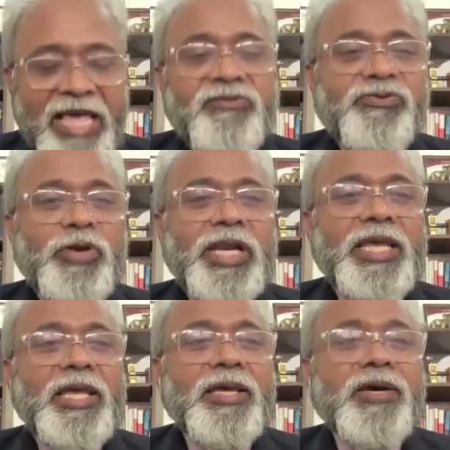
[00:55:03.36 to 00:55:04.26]

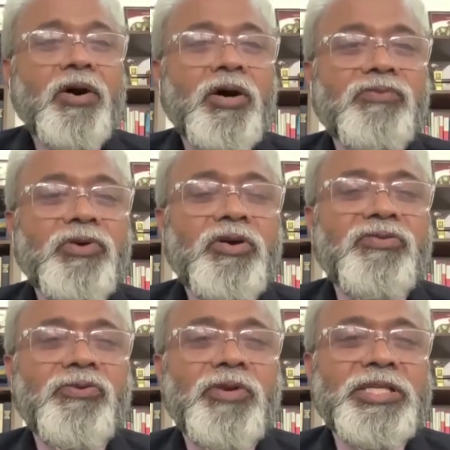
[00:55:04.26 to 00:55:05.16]
Thankfully, all were
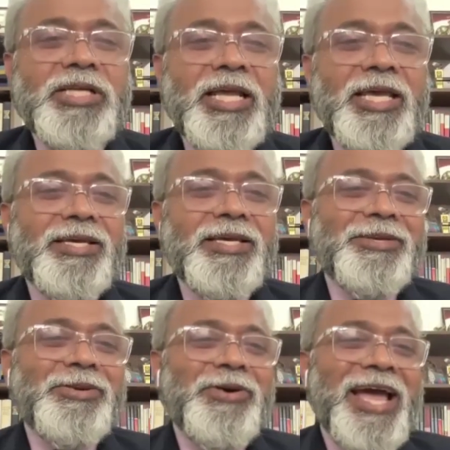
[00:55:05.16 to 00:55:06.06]
not foolish, like,
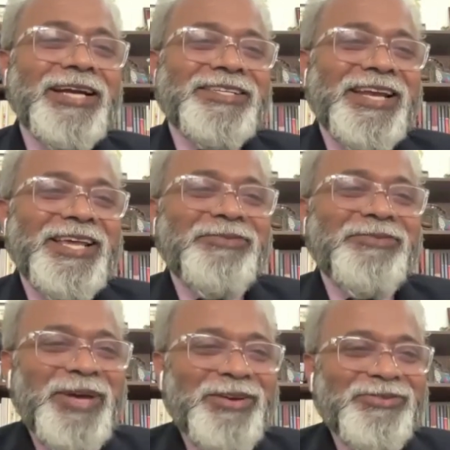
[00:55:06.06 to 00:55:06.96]
you know, acts like
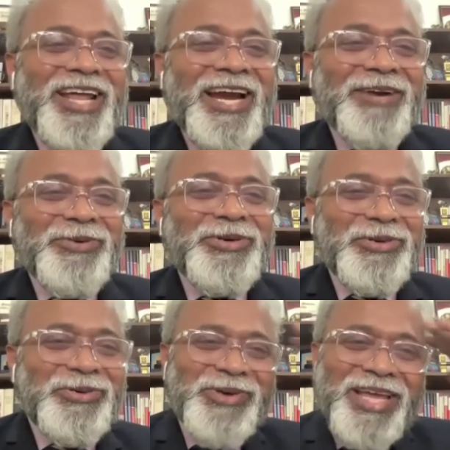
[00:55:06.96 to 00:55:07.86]
what my dad
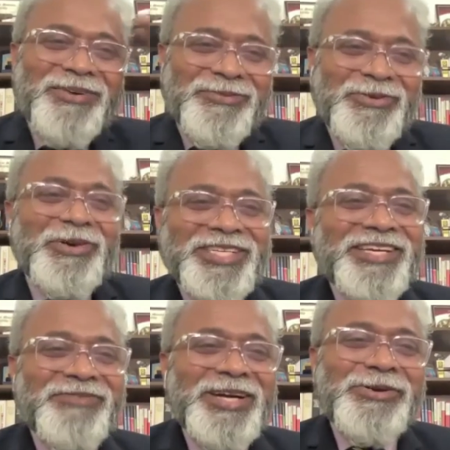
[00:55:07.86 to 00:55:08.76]
would do. And of course,
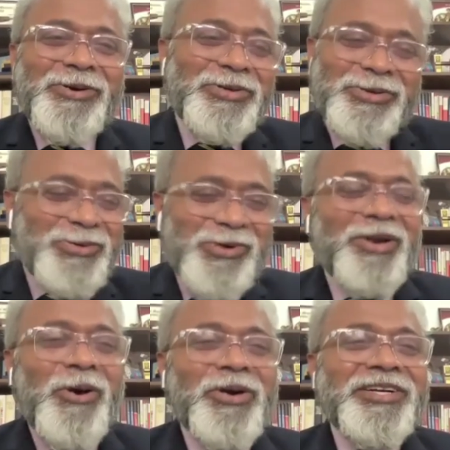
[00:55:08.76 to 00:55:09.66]
he went on to do
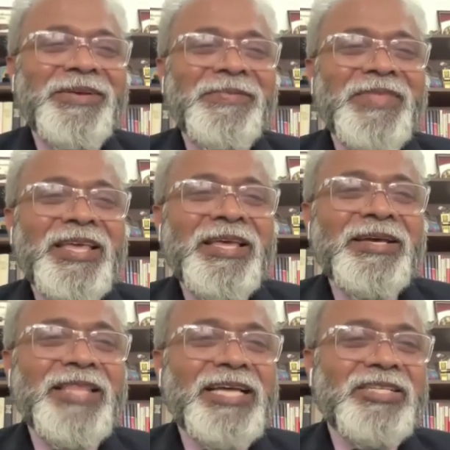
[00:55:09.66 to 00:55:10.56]
a lot.
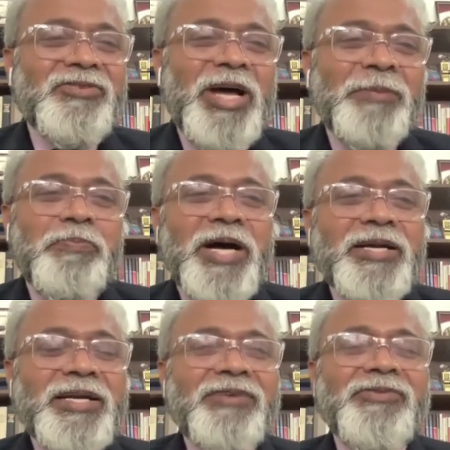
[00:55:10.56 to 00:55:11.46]
Uh, that's one
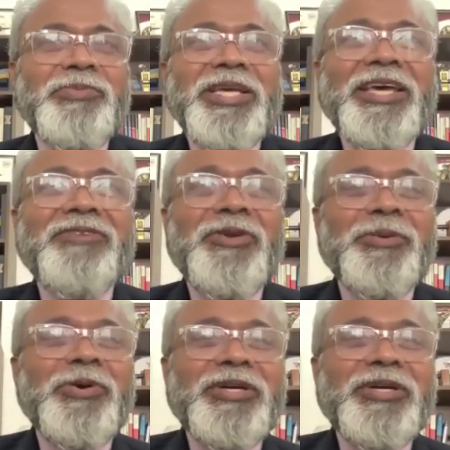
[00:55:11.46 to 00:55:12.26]
part I have to be careful